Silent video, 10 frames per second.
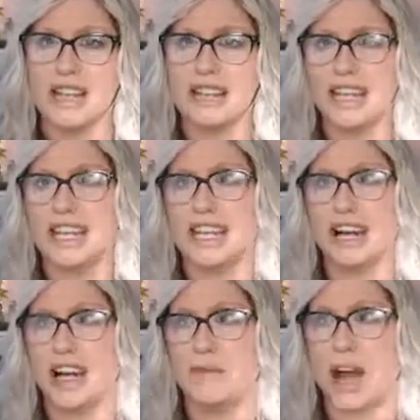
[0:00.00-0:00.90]
thinking,
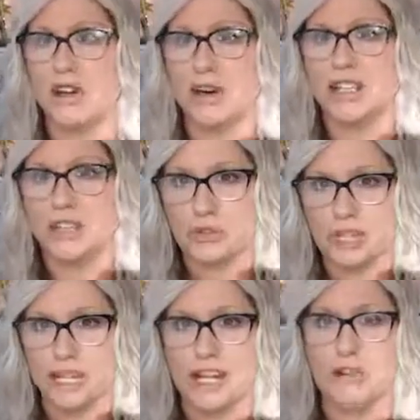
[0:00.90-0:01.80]
I'm not going to
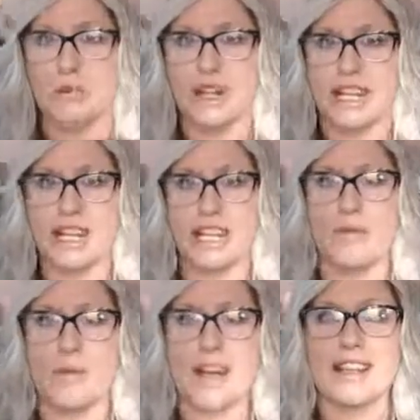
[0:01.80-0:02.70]
drink. We're
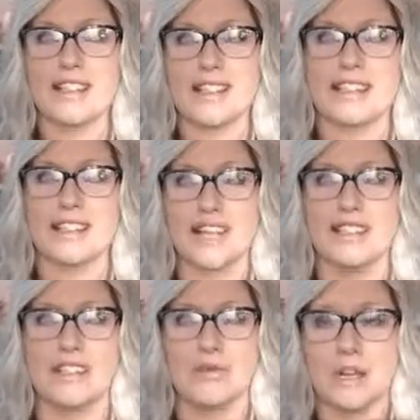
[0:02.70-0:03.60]
thinking, what is the
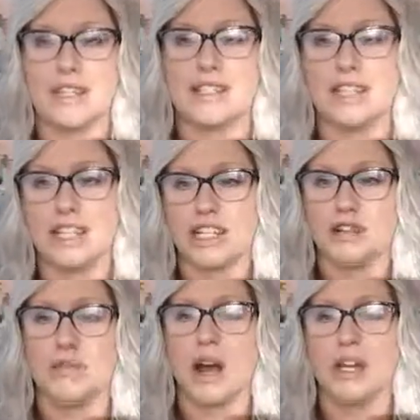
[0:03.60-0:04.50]
intention? What is it that
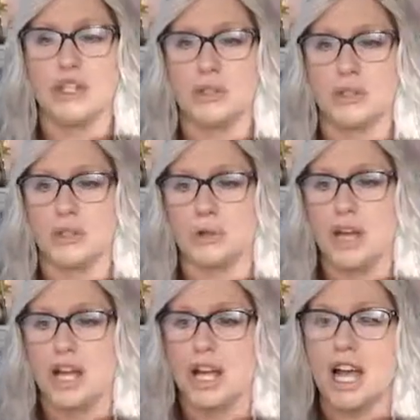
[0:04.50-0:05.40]
you want to
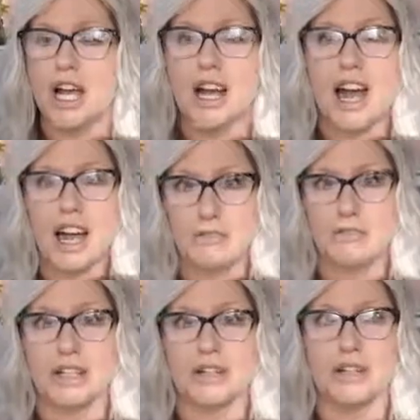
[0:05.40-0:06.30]

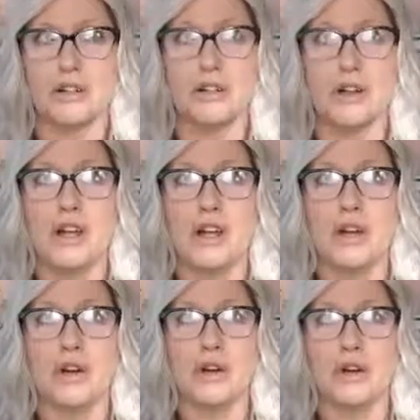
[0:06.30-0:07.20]
accomplish? Or,
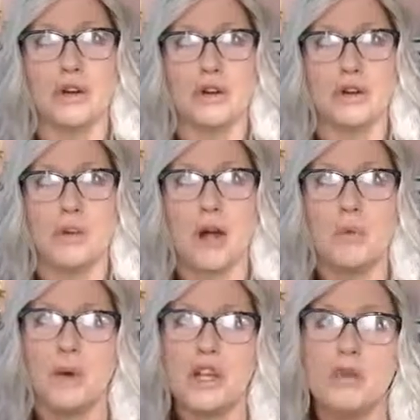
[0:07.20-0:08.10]
you know,
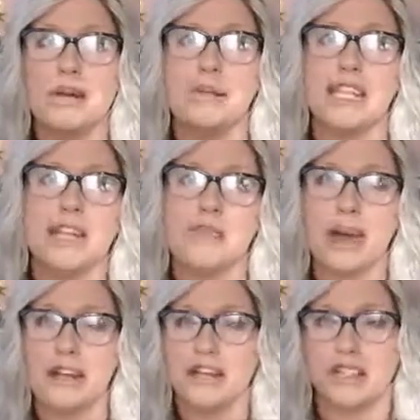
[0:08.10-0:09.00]
what do you want to believe
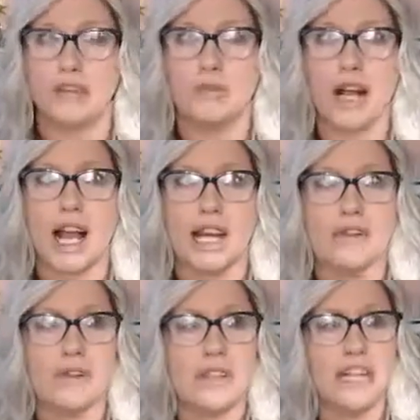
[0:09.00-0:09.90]
about yourself? What kind
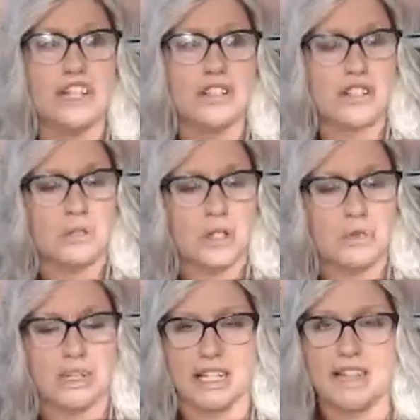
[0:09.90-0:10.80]
of a relationship do
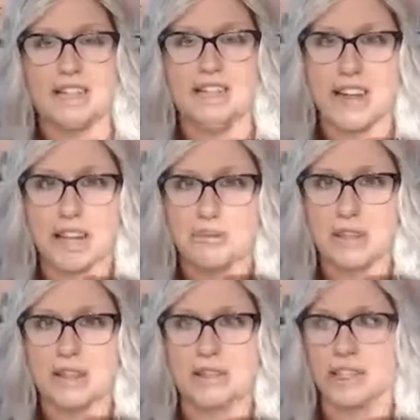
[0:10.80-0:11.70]
you want to develop
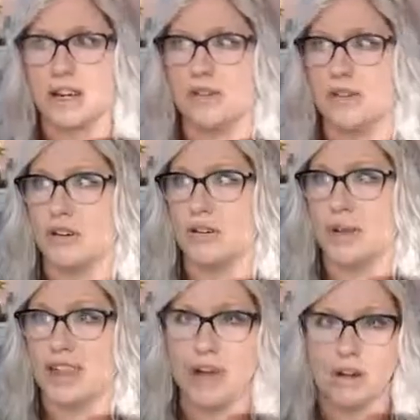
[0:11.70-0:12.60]
with yourself or
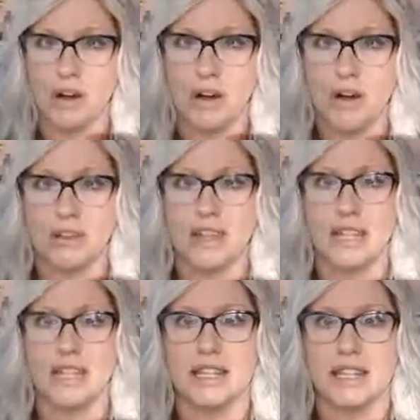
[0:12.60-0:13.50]
with alcohol
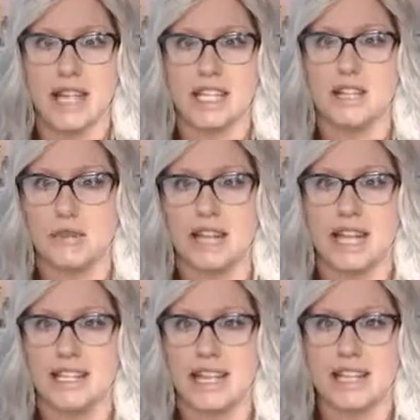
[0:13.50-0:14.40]
in the next
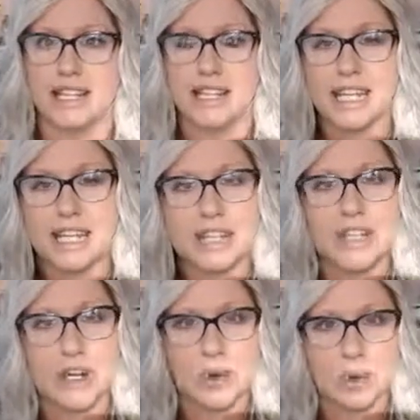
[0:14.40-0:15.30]
28 days? Think
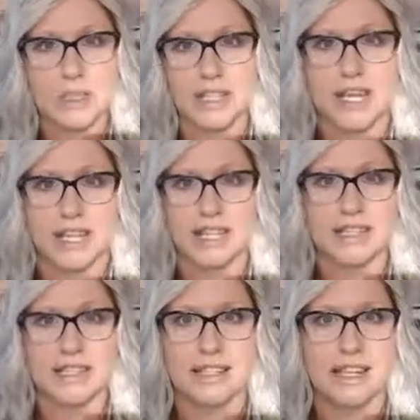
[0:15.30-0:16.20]
in those
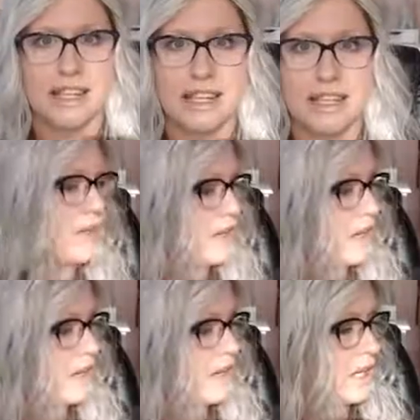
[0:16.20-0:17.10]
lines.
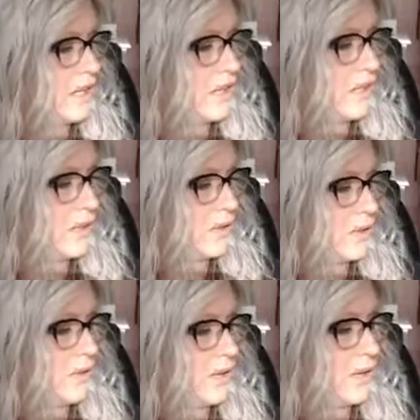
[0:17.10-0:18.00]
And
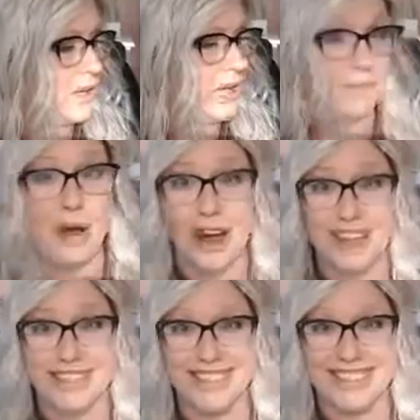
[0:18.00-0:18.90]
so, and
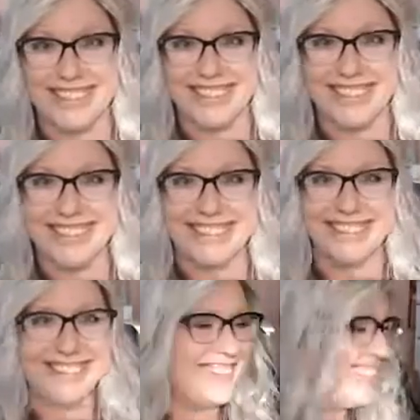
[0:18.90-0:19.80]
pause it when you need
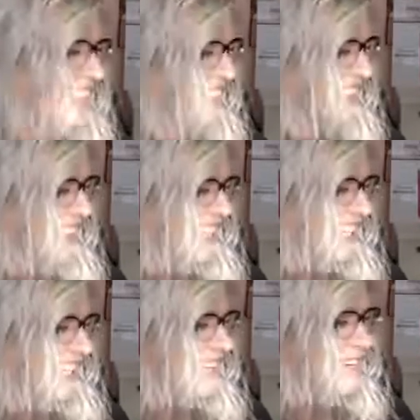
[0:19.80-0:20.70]
to.
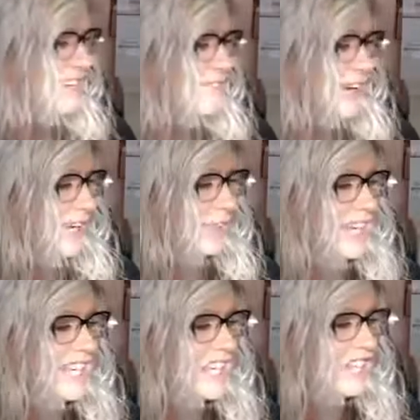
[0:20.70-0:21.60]
My
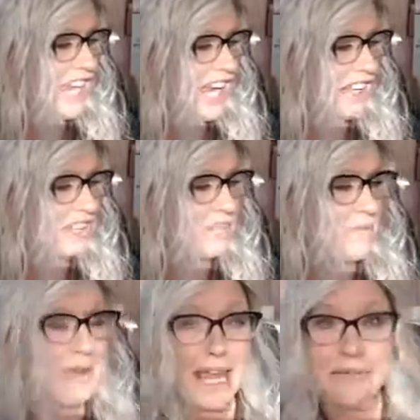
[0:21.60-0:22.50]
greatest challenge
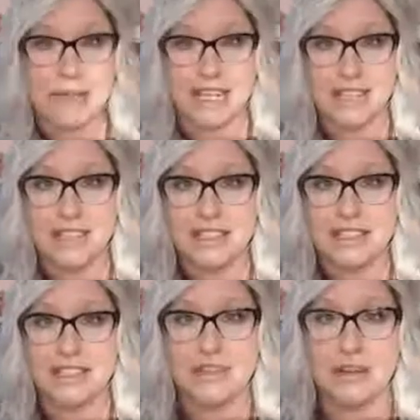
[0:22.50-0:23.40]
may be,
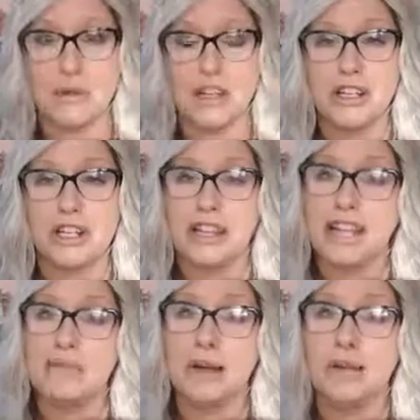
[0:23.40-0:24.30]
so I want you to
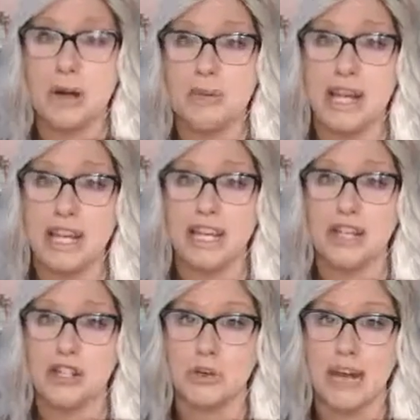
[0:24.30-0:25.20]
think about what might get
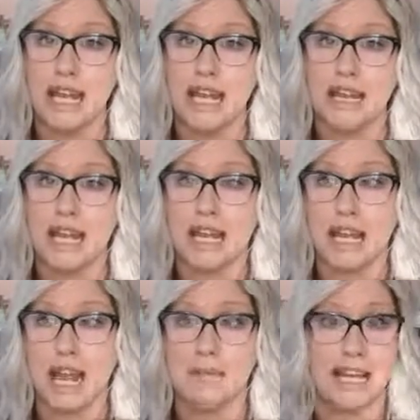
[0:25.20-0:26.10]
in your way.
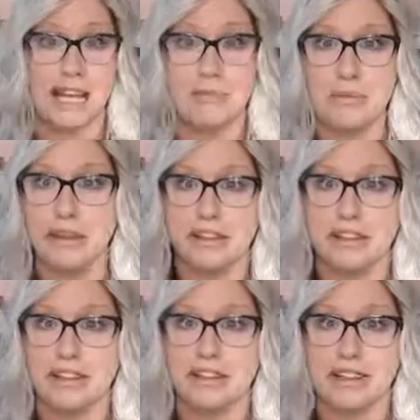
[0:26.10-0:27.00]
Like, I might get
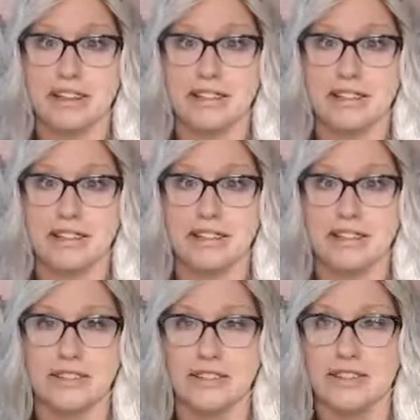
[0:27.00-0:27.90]
bored of
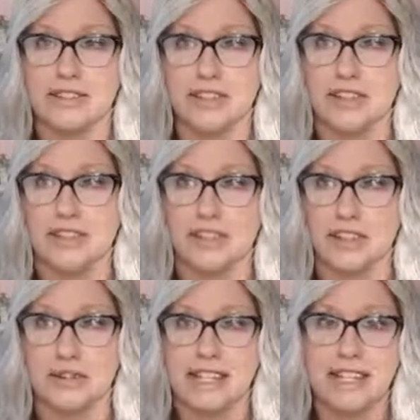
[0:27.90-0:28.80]
this. It
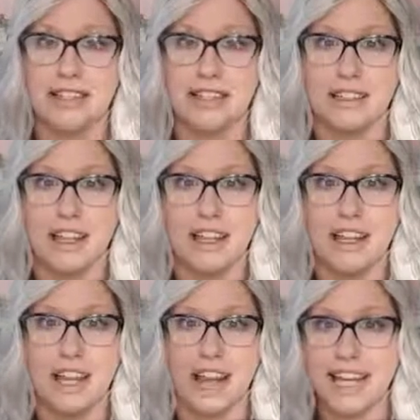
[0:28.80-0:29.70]
feels redundant.
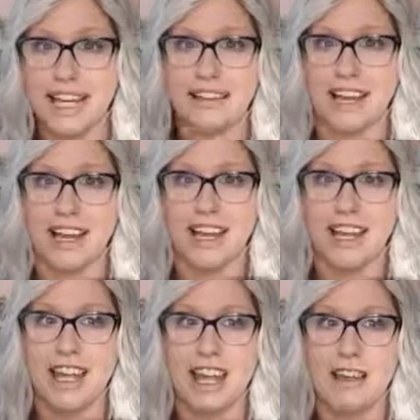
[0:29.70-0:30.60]
I get that,
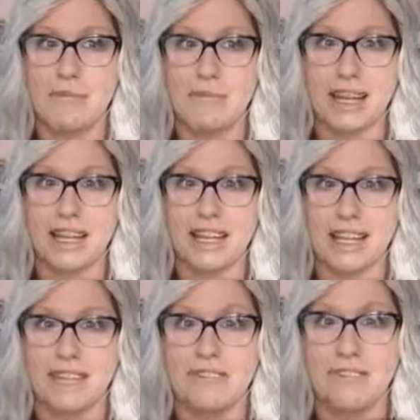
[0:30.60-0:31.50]
but
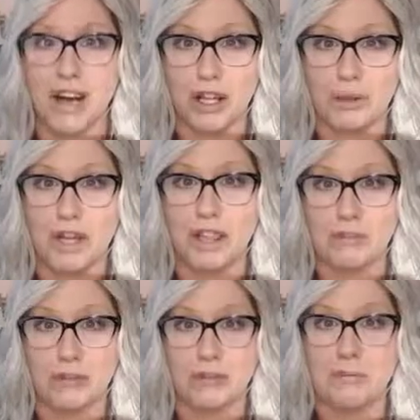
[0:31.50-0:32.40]
follow it
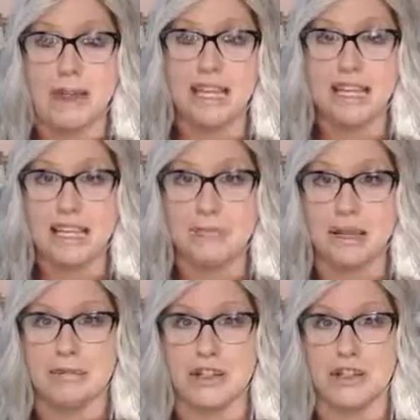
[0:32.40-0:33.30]
through. Make the
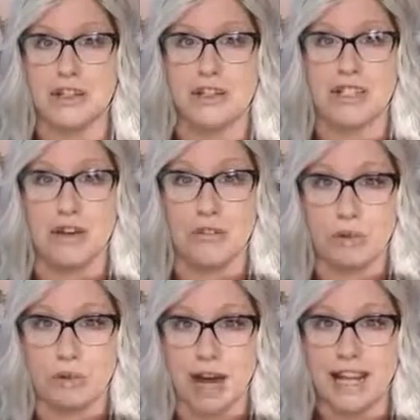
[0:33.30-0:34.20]
commitment to yourself
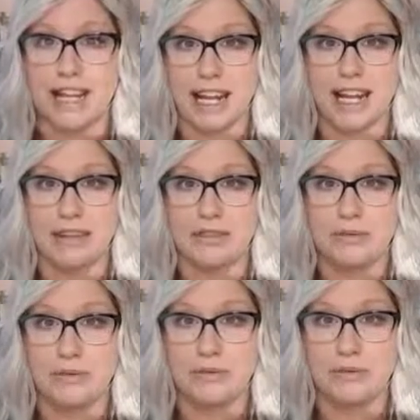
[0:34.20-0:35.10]
right now
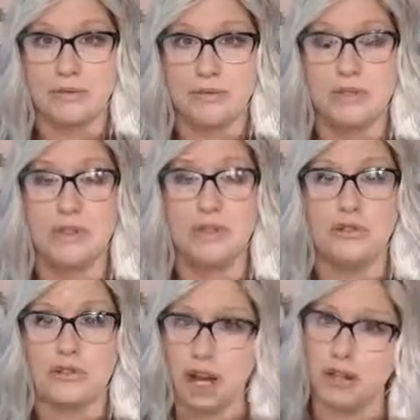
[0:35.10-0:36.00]
to
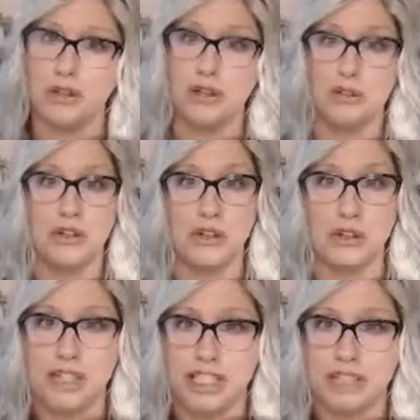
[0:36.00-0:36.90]
follow through. You're
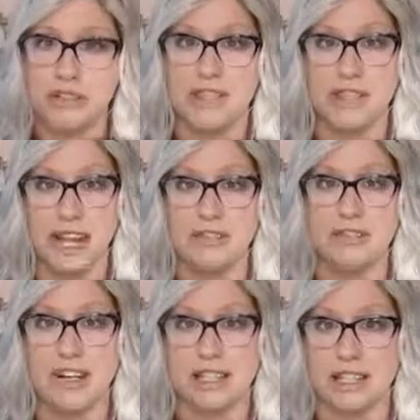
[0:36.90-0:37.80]
going to do this
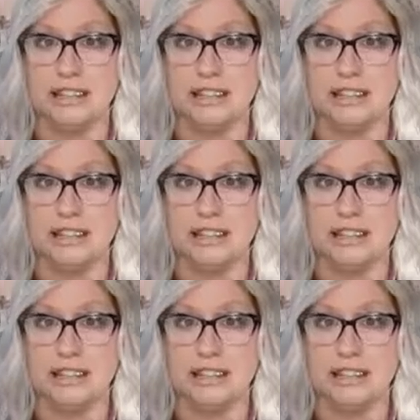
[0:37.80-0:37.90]
every single